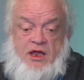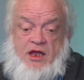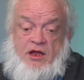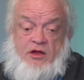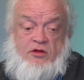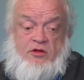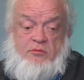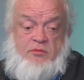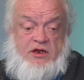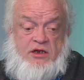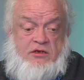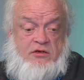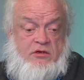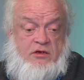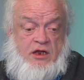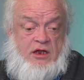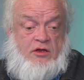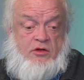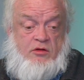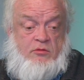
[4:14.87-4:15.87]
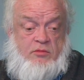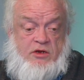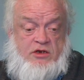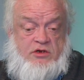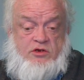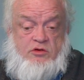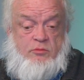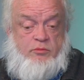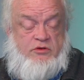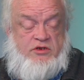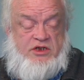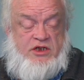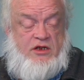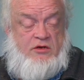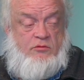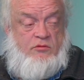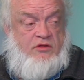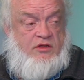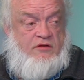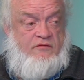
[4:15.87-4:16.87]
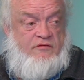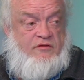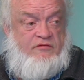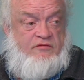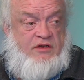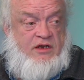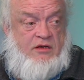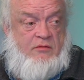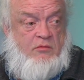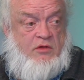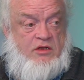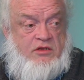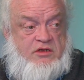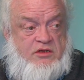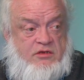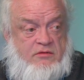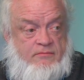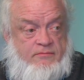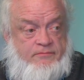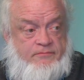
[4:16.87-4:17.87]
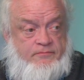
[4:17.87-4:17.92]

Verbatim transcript: It could be, it could be 2% within 15 months.